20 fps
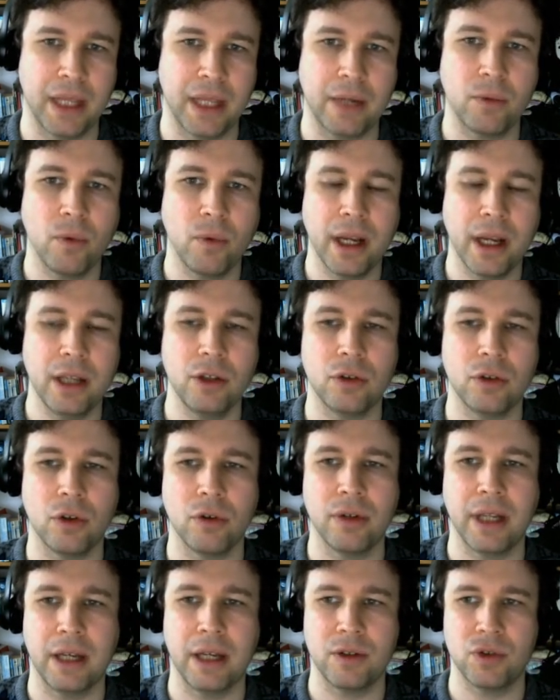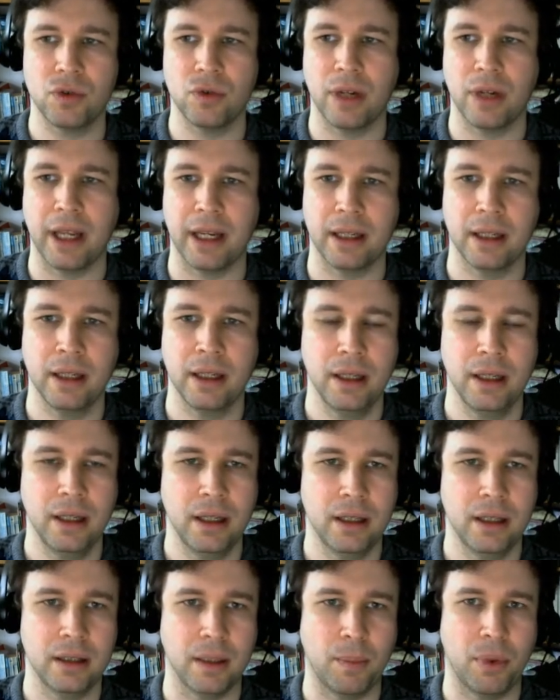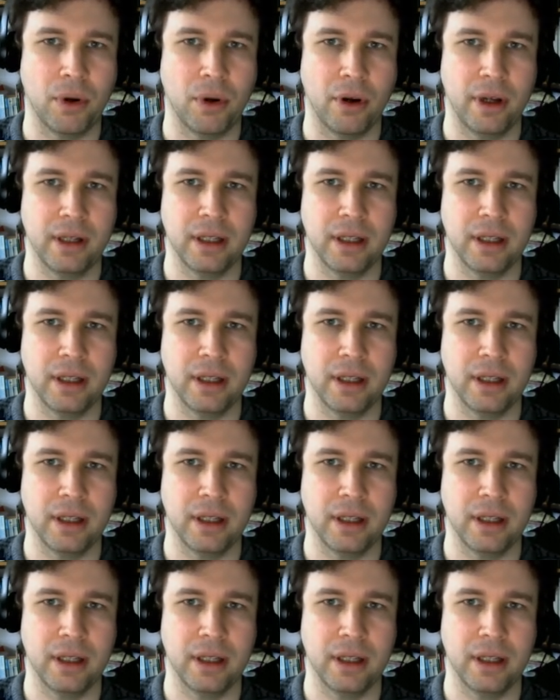That way you don't have to like deploy